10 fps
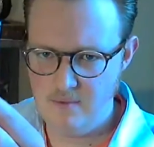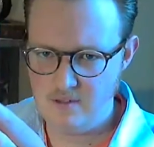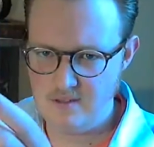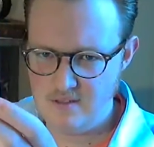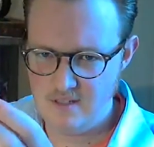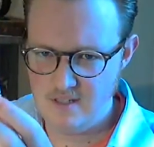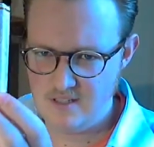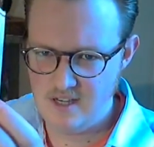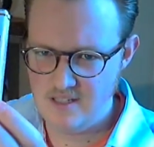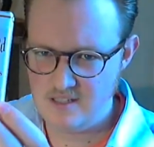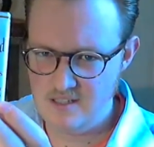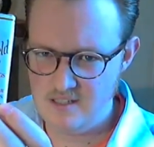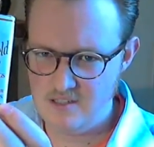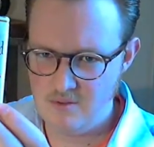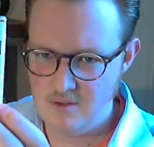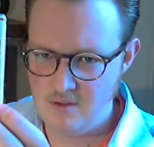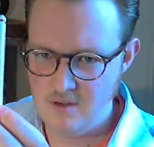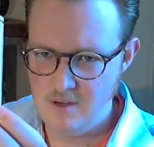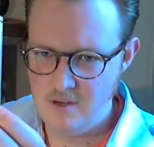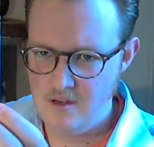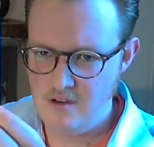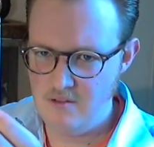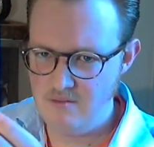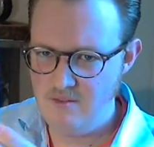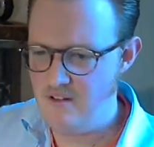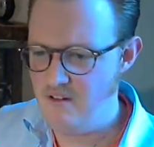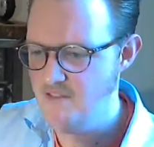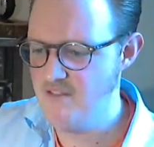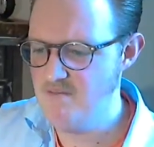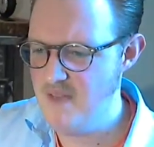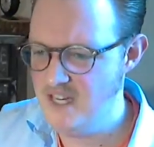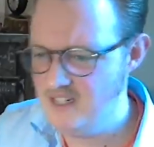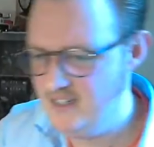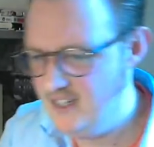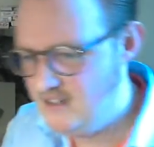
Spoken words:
looks as nice as this one? You know, they're often metallic,